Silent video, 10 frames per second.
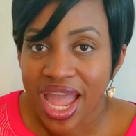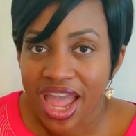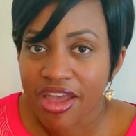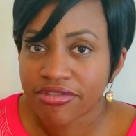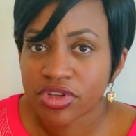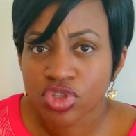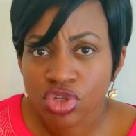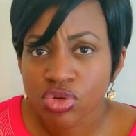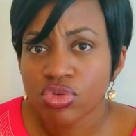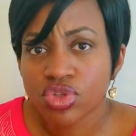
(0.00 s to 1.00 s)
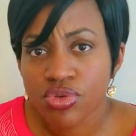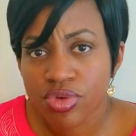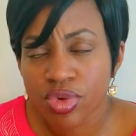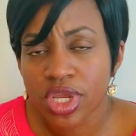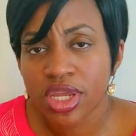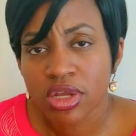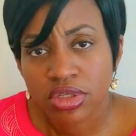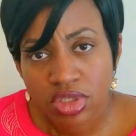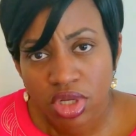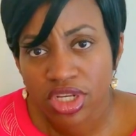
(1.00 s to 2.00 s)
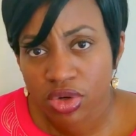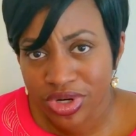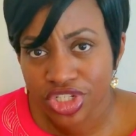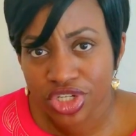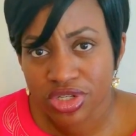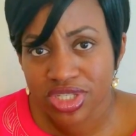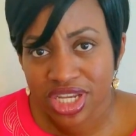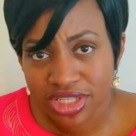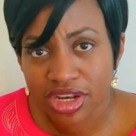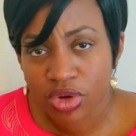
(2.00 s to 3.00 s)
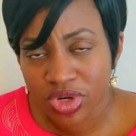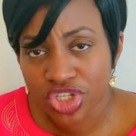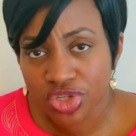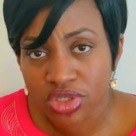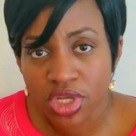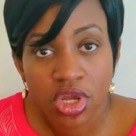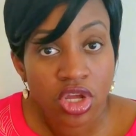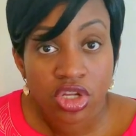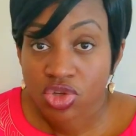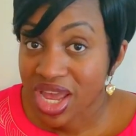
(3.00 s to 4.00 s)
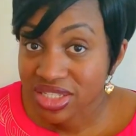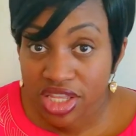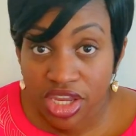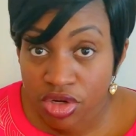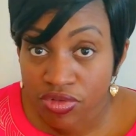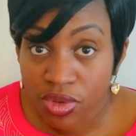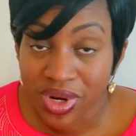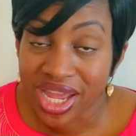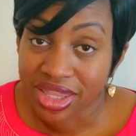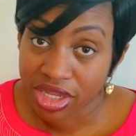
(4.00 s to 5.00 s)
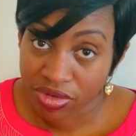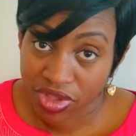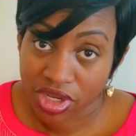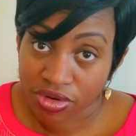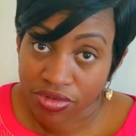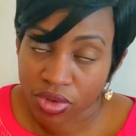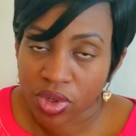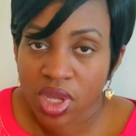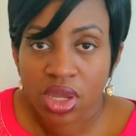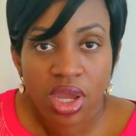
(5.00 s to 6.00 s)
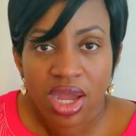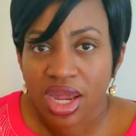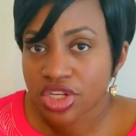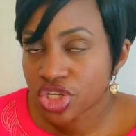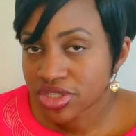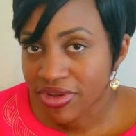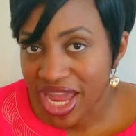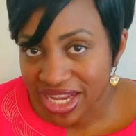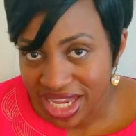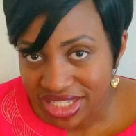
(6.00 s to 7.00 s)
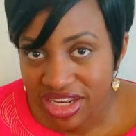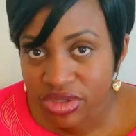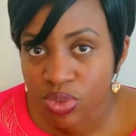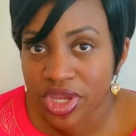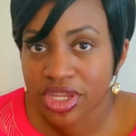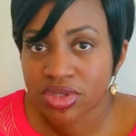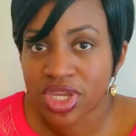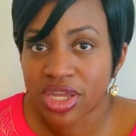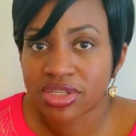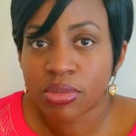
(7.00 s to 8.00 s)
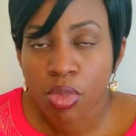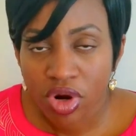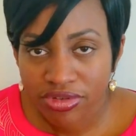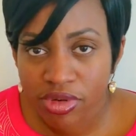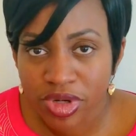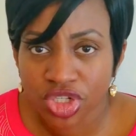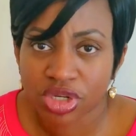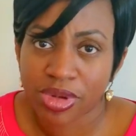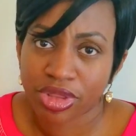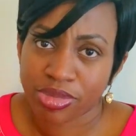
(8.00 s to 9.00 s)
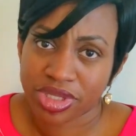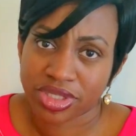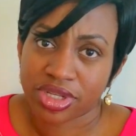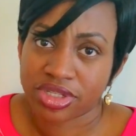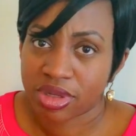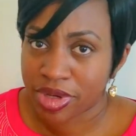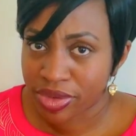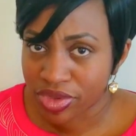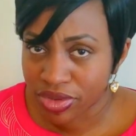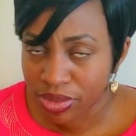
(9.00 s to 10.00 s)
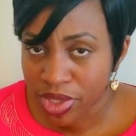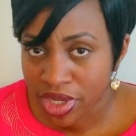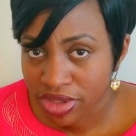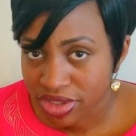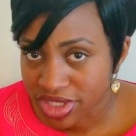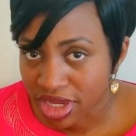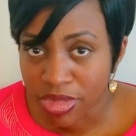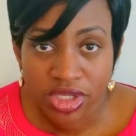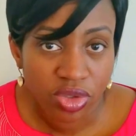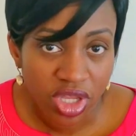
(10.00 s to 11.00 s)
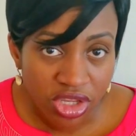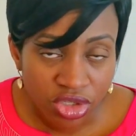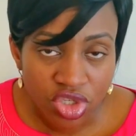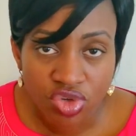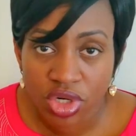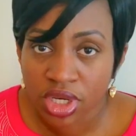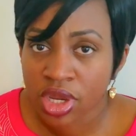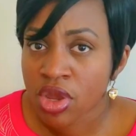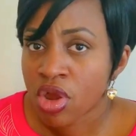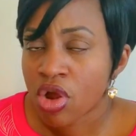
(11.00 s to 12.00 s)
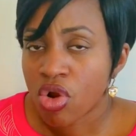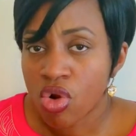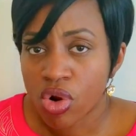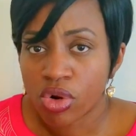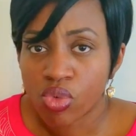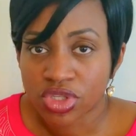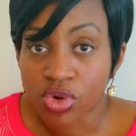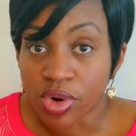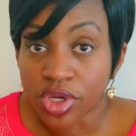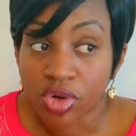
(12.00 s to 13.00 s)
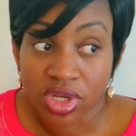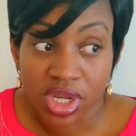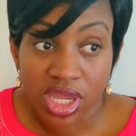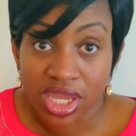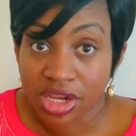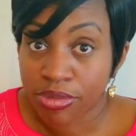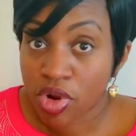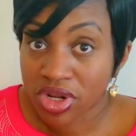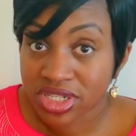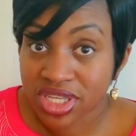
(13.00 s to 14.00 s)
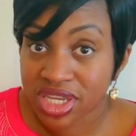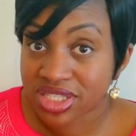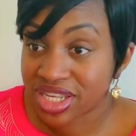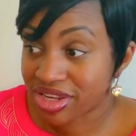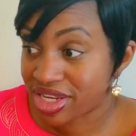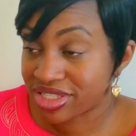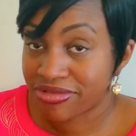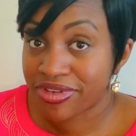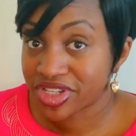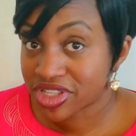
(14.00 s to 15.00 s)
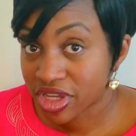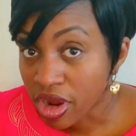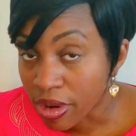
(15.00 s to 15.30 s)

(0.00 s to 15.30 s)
Have 2 to 3 solid questions, excellent questions to ask the interviewer at the end of the interview. It's just an excellent way to get more information about the business, about the segment or the industry, or what's going on in politics that's affecting the